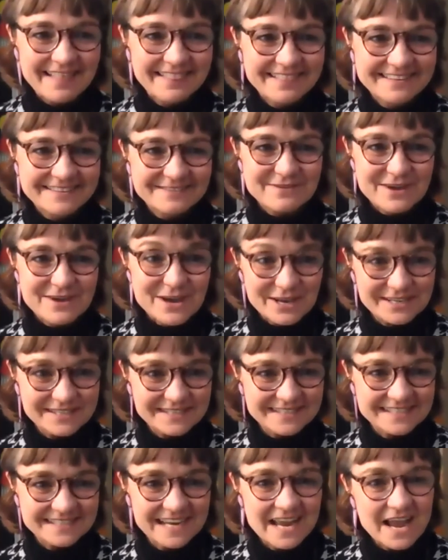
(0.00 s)
maths
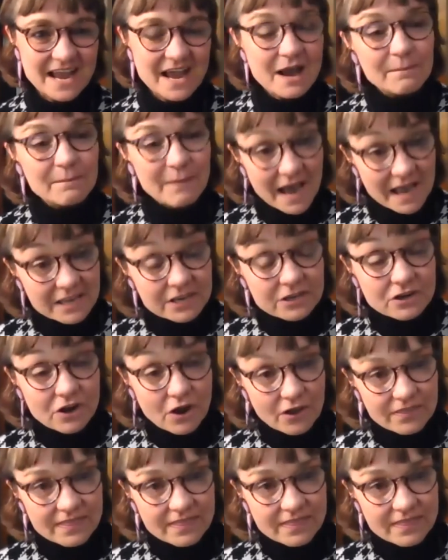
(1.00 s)
first. But, you
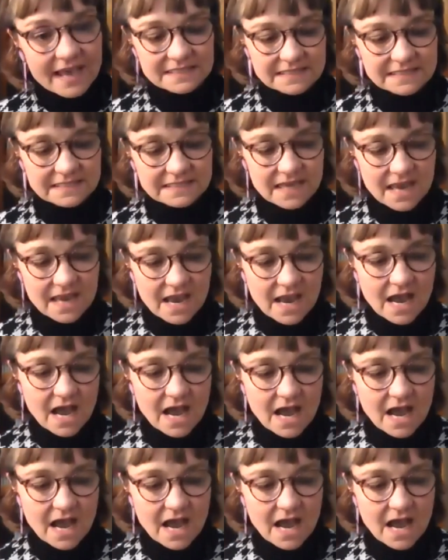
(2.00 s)
know, that's,